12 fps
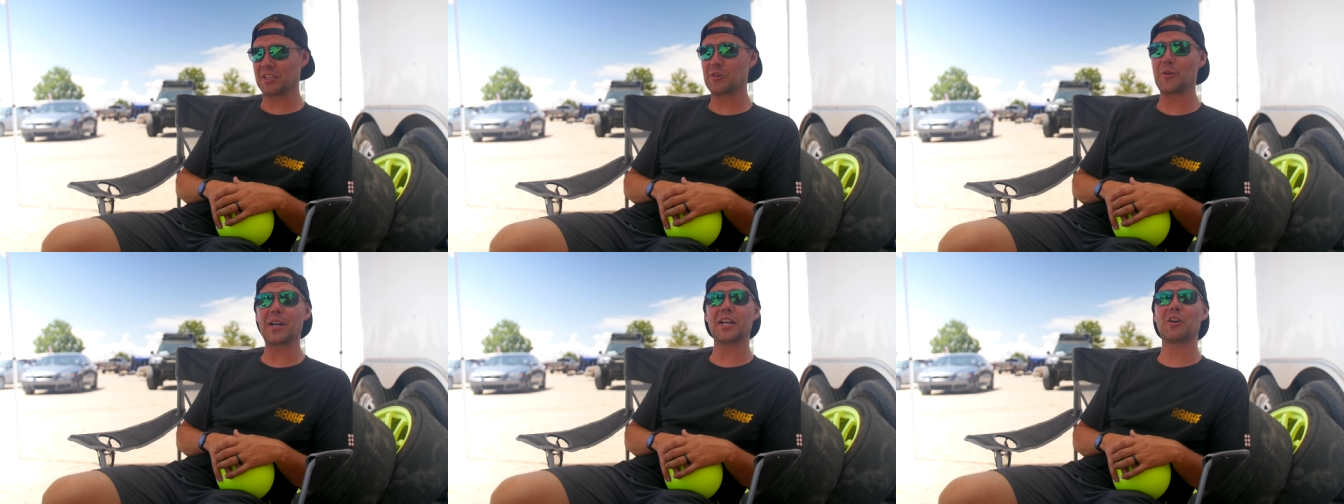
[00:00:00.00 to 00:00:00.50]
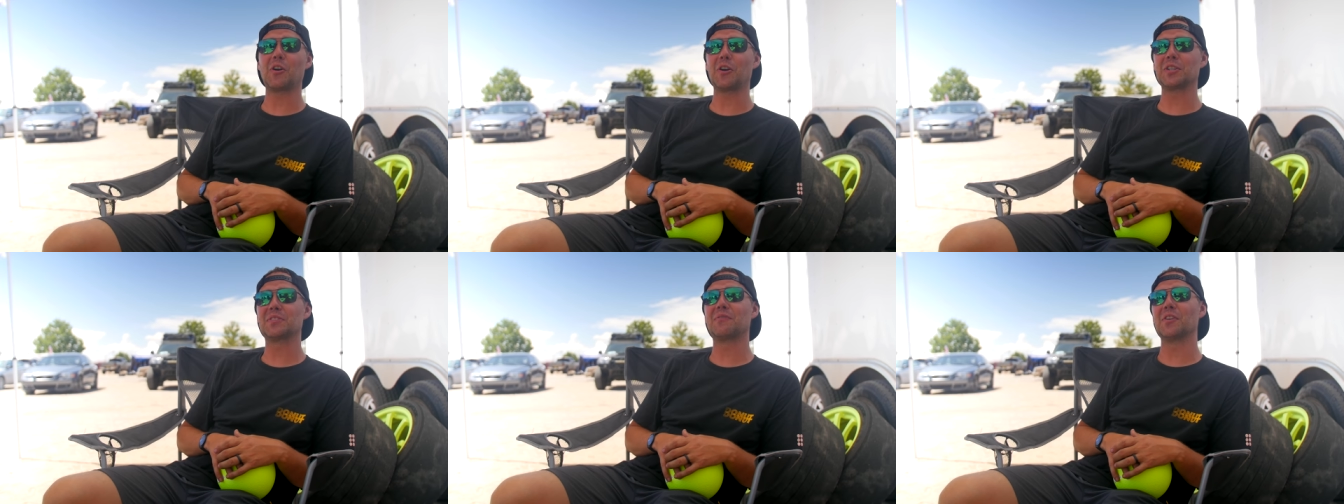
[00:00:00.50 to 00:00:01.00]
Credit
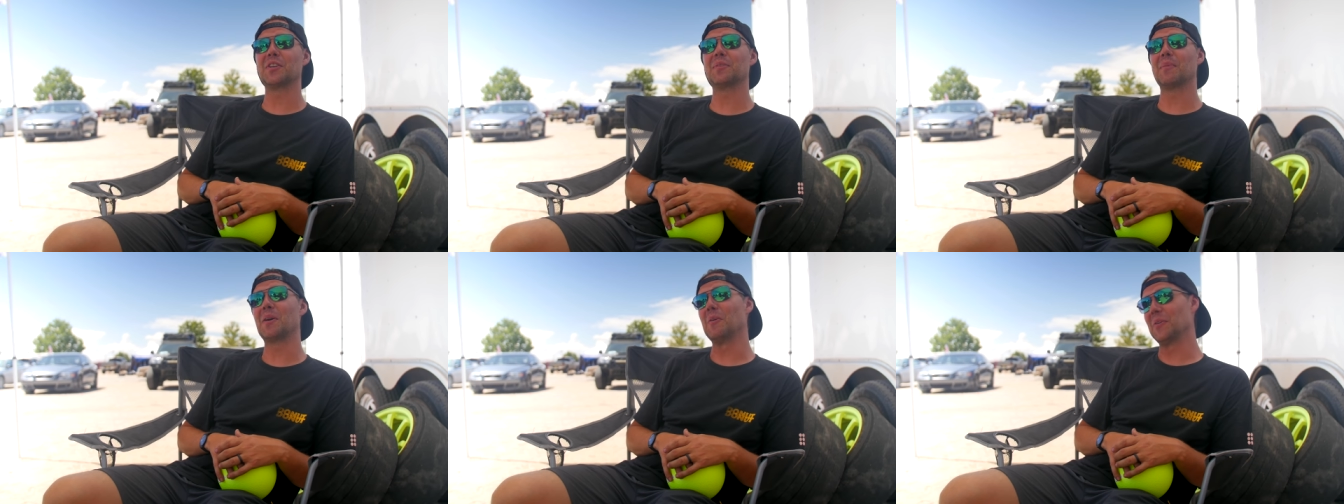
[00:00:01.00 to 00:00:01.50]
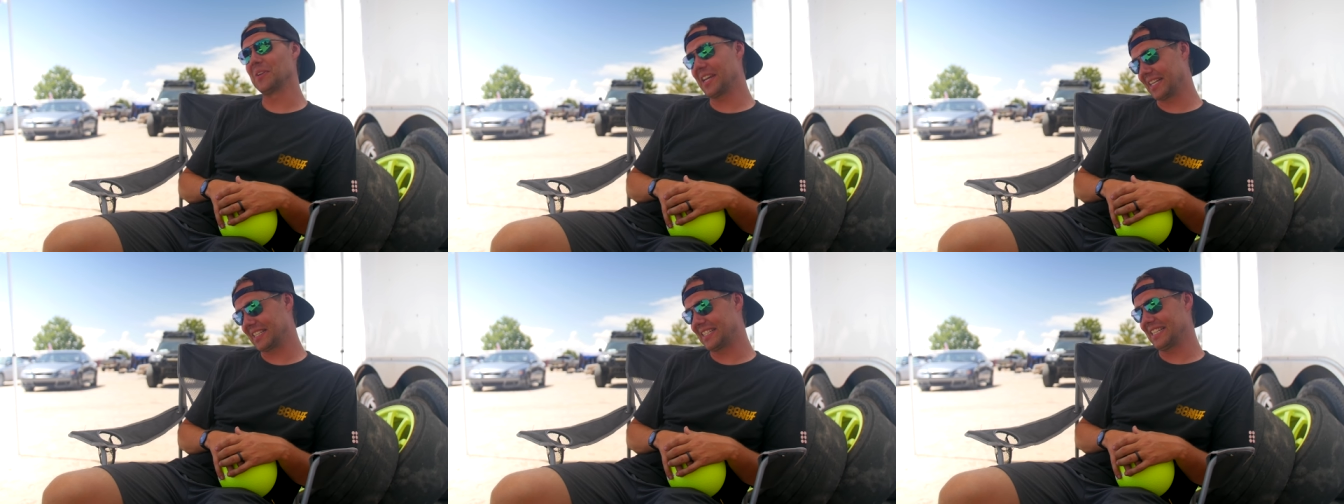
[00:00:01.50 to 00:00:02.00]
cards funded my whole
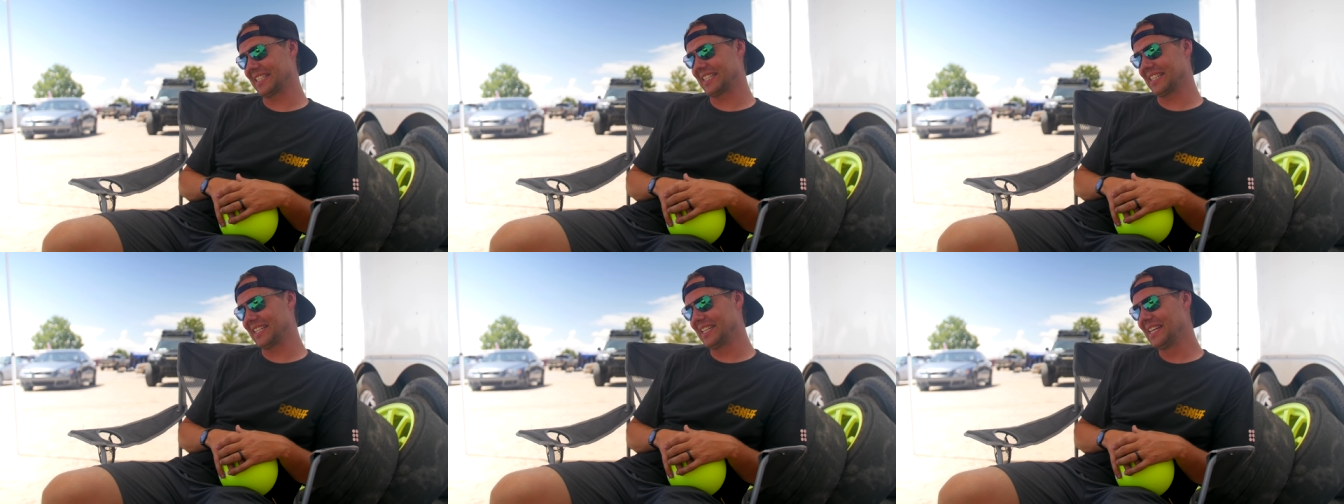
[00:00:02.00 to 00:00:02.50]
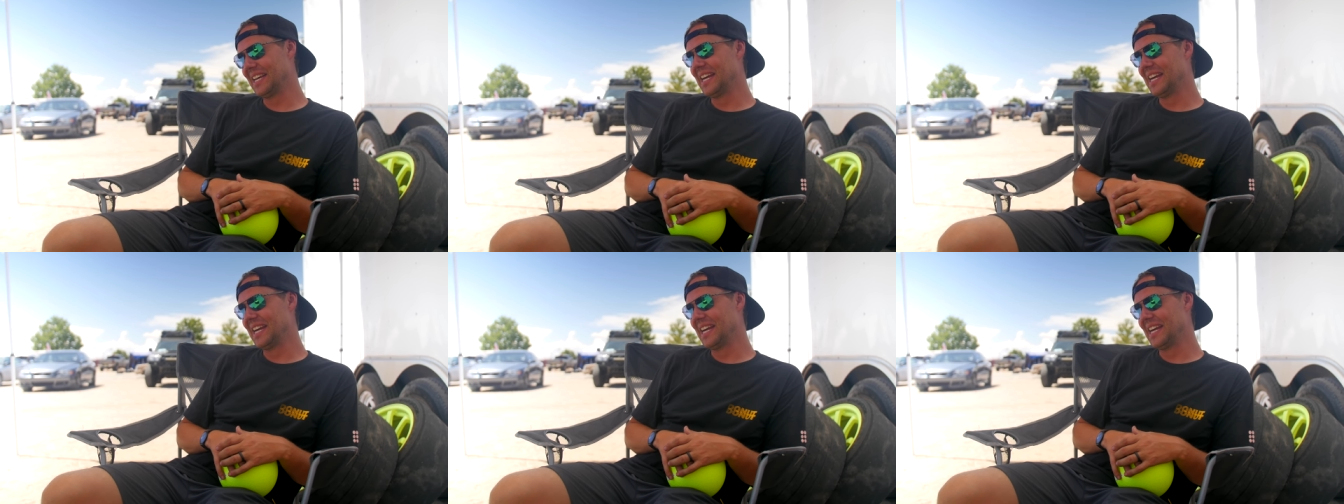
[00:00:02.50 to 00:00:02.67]
next season.